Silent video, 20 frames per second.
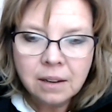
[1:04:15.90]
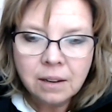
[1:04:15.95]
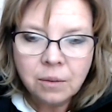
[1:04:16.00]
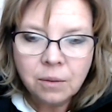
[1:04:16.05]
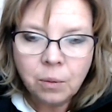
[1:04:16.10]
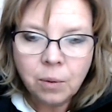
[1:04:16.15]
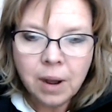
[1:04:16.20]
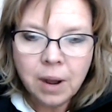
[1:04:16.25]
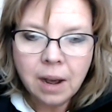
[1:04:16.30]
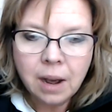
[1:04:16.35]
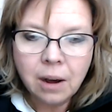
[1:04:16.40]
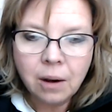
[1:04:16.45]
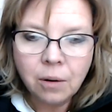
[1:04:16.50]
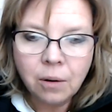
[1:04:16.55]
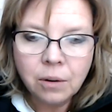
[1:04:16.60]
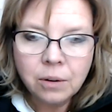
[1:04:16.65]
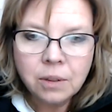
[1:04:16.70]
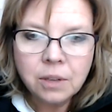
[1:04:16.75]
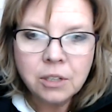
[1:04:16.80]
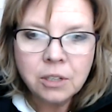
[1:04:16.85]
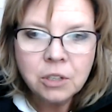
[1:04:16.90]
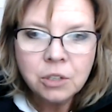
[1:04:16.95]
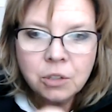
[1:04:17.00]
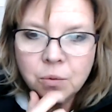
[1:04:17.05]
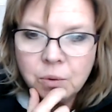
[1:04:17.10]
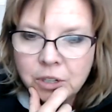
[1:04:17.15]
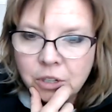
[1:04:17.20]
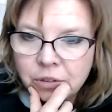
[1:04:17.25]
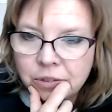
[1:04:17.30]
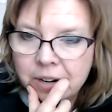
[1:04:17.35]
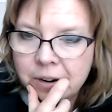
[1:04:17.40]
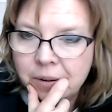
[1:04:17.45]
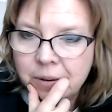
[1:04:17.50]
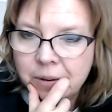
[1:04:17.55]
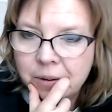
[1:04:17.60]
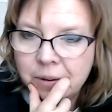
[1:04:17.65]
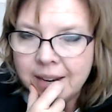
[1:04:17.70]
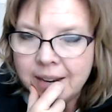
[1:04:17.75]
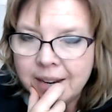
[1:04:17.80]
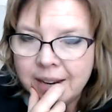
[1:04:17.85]
Wow, this is retreat
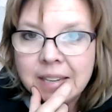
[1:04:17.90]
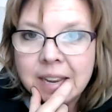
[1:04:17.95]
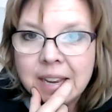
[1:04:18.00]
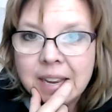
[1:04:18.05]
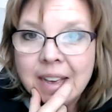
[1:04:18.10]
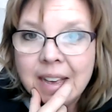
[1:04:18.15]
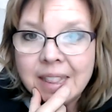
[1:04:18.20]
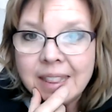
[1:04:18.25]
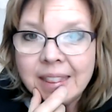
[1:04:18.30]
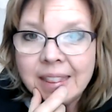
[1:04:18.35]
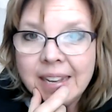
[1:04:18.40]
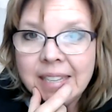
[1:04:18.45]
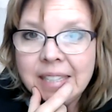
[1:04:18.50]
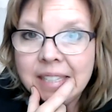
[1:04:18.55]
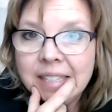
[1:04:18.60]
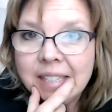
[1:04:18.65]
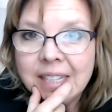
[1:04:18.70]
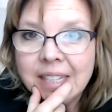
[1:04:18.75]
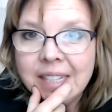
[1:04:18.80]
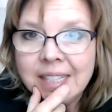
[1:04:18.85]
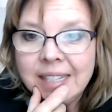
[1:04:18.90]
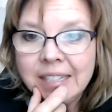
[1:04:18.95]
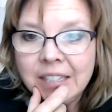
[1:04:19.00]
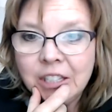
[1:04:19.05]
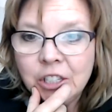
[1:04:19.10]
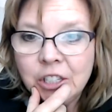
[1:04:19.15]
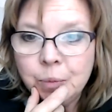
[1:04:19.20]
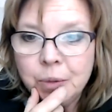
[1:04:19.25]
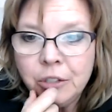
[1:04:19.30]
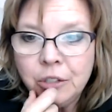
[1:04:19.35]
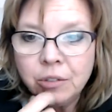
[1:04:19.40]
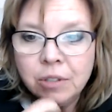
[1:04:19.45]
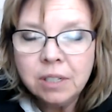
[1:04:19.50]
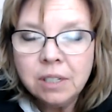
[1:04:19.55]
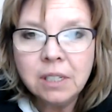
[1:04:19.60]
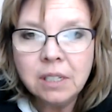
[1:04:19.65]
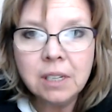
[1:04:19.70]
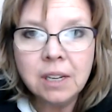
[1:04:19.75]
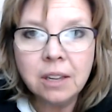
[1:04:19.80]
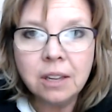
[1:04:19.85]
weekends. Let's get some retreats
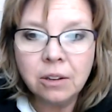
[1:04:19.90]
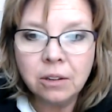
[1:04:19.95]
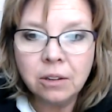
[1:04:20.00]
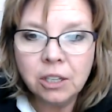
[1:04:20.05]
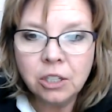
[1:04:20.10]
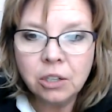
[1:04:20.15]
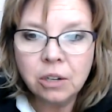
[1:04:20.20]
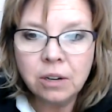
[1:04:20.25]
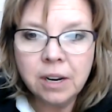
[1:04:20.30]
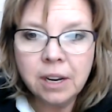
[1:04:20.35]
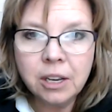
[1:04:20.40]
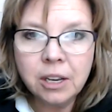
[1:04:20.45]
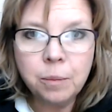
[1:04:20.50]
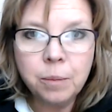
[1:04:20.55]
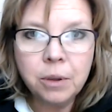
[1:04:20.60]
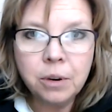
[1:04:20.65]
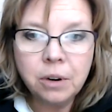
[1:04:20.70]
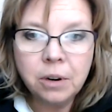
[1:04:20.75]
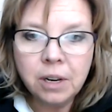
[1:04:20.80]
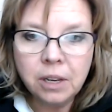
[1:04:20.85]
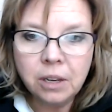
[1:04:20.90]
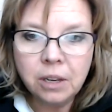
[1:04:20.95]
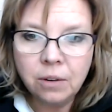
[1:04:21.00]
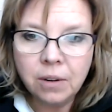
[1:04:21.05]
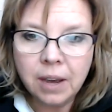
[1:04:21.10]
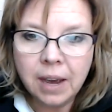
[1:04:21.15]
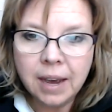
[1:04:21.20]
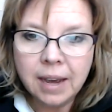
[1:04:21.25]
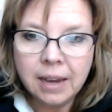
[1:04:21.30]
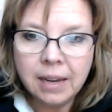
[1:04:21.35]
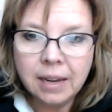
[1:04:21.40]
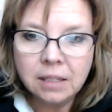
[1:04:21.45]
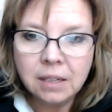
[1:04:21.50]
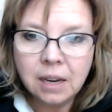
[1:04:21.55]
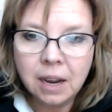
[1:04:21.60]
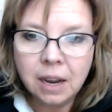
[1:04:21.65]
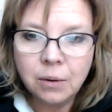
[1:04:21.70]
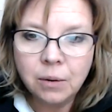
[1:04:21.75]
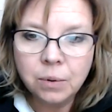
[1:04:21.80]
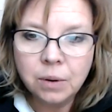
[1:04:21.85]
together. Let's create community, you guys.
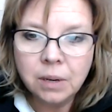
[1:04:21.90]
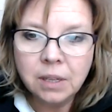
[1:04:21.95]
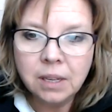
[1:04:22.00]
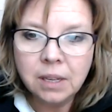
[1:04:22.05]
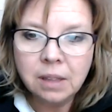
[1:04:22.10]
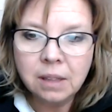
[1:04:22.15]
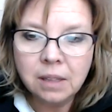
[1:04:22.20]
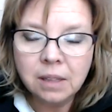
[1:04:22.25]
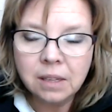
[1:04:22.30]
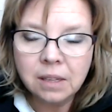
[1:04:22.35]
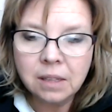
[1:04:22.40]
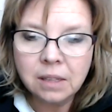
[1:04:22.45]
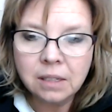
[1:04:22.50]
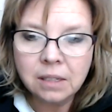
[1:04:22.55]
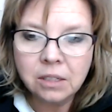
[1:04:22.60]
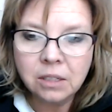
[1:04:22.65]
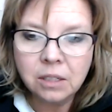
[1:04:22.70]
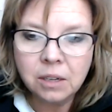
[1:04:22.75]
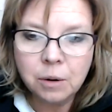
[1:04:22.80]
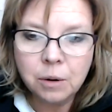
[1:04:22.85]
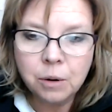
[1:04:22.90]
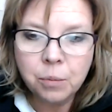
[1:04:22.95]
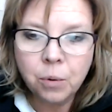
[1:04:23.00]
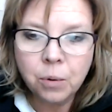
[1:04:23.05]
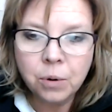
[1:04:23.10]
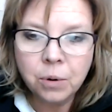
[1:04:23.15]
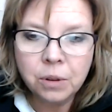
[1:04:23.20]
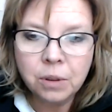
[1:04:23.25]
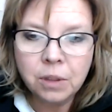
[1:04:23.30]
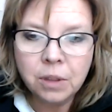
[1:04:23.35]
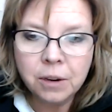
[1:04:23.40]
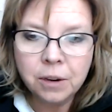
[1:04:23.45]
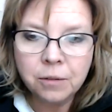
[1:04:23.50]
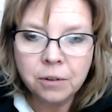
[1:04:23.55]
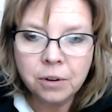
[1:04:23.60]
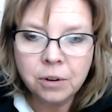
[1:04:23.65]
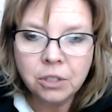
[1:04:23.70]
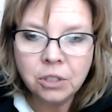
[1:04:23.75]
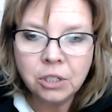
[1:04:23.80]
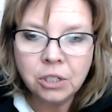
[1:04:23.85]
I really think that this is an important thing for
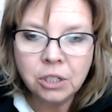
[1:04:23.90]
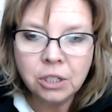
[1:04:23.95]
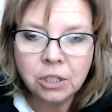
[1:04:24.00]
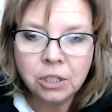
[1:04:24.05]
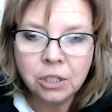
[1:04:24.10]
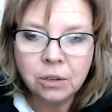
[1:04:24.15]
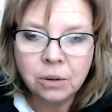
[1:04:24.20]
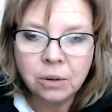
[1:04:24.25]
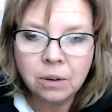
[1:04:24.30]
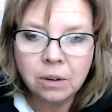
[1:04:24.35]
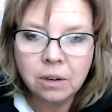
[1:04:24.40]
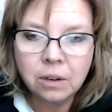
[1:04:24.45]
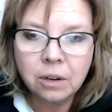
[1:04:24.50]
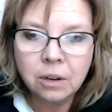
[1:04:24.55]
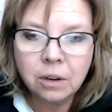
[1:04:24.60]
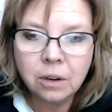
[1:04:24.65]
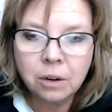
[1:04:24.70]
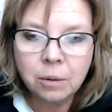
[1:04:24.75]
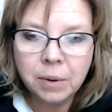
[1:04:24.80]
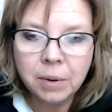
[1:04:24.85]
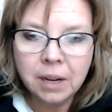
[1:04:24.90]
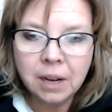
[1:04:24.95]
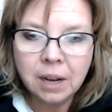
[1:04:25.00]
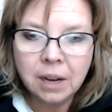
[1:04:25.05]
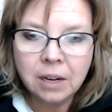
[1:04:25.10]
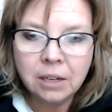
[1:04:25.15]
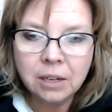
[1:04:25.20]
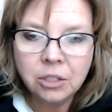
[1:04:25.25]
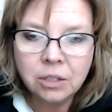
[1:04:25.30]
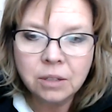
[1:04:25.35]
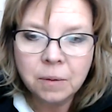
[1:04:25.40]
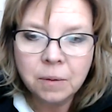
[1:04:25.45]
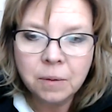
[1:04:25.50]
us to do. Oh my gosh.